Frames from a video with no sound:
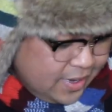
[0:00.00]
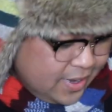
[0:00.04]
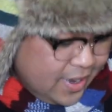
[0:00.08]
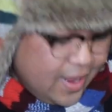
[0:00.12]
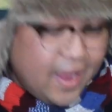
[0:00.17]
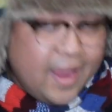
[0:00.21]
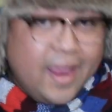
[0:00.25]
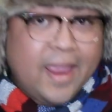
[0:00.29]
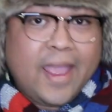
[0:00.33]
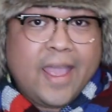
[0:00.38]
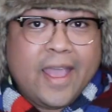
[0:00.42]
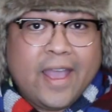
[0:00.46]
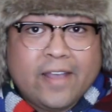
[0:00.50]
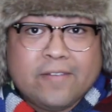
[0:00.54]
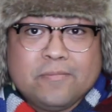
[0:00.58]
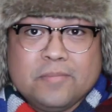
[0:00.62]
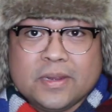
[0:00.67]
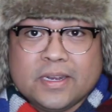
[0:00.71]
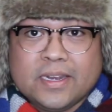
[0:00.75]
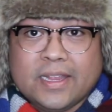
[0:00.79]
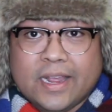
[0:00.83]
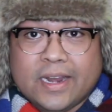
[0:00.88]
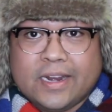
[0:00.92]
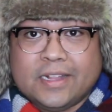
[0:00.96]
and I have
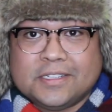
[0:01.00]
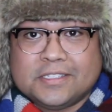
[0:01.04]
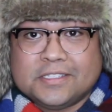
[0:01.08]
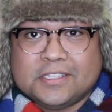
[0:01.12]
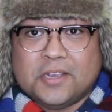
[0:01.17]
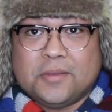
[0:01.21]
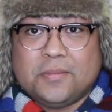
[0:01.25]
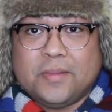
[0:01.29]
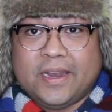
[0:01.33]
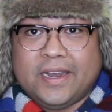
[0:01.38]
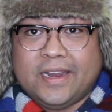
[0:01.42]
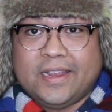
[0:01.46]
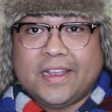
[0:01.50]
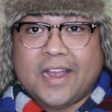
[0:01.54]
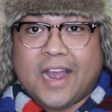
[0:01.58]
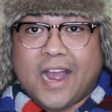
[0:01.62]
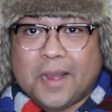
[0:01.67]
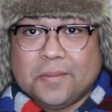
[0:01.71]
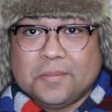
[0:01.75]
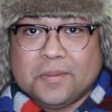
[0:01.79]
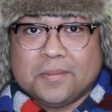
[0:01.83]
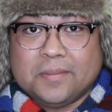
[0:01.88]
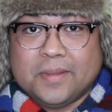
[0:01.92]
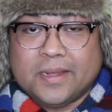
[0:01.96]
been getting so many
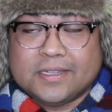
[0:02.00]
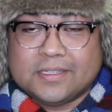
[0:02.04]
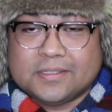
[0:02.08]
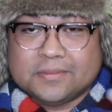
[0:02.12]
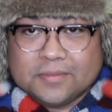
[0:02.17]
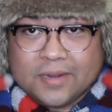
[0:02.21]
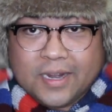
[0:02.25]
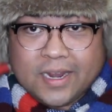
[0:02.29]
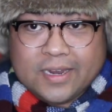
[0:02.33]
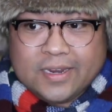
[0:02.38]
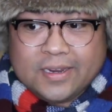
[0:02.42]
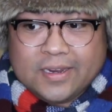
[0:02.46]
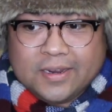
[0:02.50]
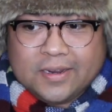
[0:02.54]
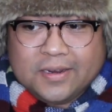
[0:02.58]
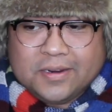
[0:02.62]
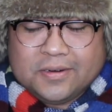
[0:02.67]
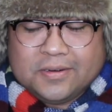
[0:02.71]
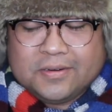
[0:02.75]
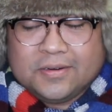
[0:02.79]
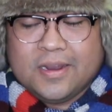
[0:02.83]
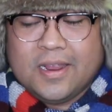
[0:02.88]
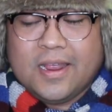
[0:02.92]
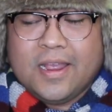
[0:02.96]
compliments when I
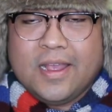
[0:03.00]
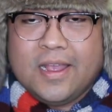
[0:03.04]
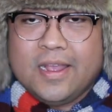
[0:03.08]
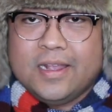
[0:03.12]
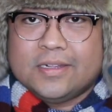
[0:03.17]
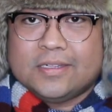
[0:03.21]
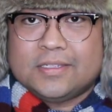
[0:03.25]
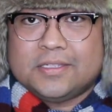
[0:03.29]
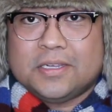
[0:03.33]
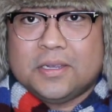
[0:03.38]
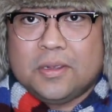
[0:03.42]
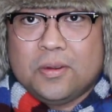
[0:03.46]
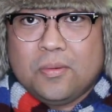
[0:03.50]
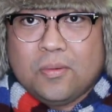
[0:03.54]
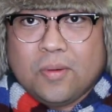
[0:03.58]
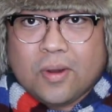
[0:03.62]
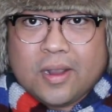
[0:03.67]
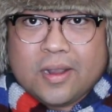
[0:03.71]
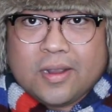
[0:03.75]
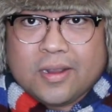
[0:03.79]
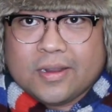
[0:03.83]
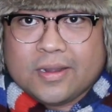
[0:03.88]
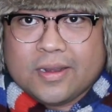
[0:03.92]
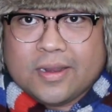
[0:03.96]
go to
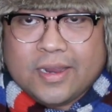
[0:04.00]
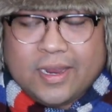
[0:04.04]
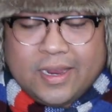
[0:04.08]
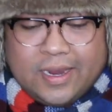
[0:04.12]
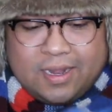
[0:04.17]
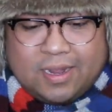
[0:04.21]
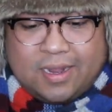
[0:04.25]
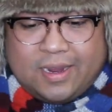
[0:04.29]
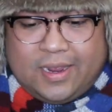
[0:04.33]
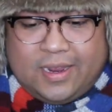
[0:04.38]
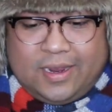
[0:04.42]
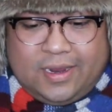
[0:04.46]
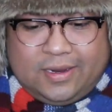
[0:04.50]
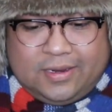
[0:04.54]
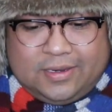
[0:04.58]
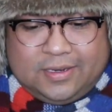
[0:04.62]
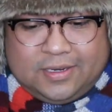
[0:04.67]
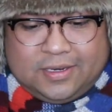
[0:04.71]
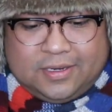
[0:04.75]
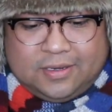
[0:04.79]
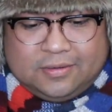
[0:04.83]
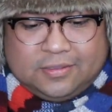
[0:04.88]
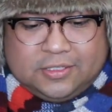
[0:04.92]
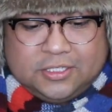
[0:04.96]
work and I,
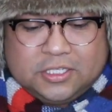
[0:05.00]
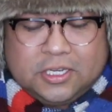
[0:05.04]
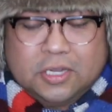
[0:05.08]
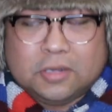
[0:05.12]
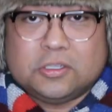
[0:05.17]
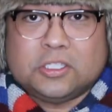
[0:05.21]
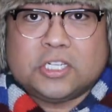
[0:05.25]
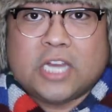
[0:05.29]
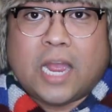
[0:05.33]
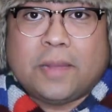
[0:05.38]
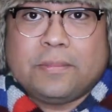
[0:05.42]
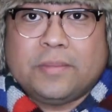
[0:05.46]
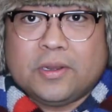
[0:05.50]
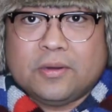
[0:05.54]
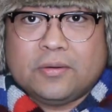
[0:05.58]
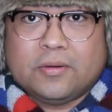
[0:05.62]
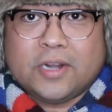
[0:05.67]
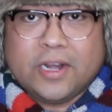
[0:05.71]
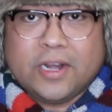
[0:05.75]
you know, just go shopping or